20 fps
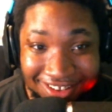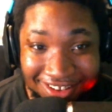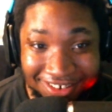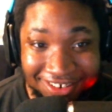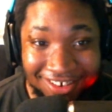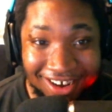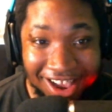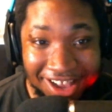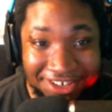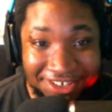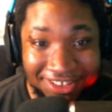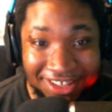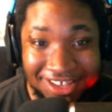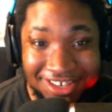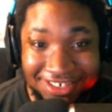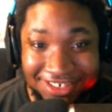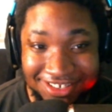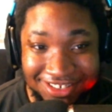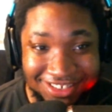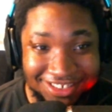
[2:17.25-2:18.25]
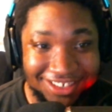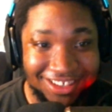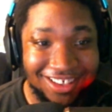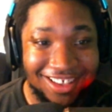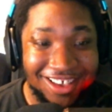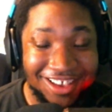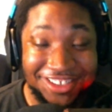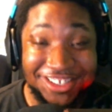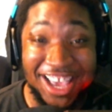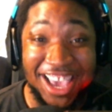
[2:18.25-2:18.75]

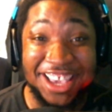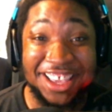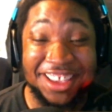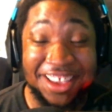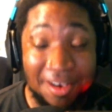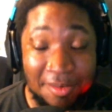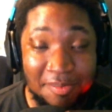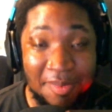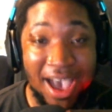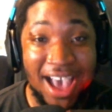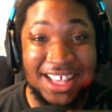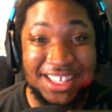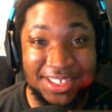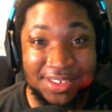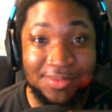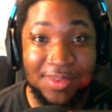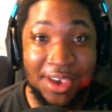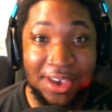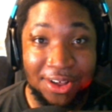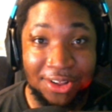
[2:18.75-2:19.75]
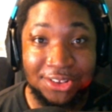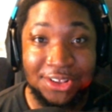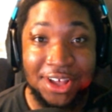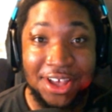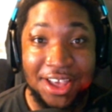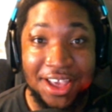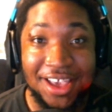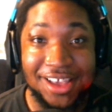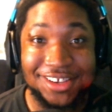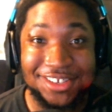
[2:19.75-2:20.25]
Congratulations, taking a massive
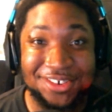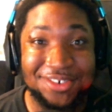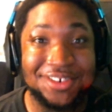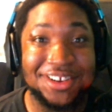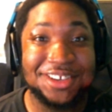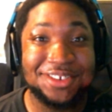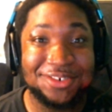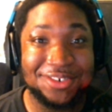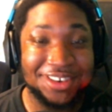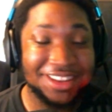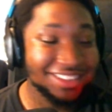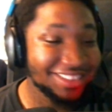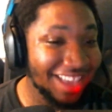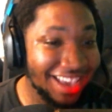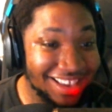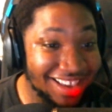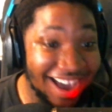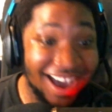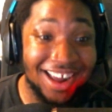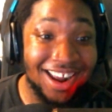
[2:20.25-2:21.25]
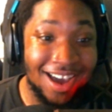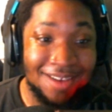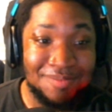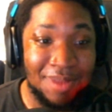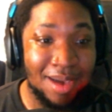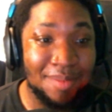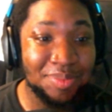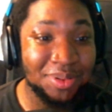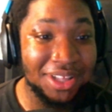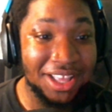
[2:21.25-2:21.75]
L in 2020. Thank God
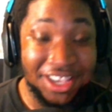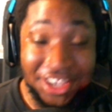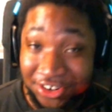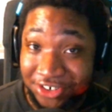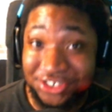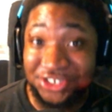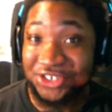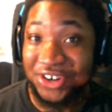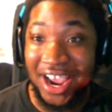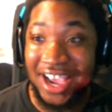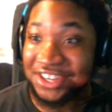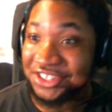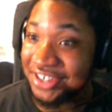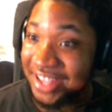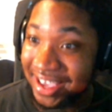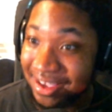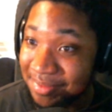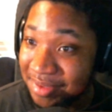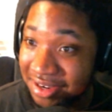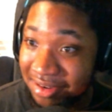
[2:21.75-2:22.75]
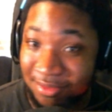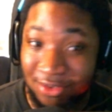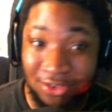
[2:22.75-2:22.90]
I'm not playing your trash game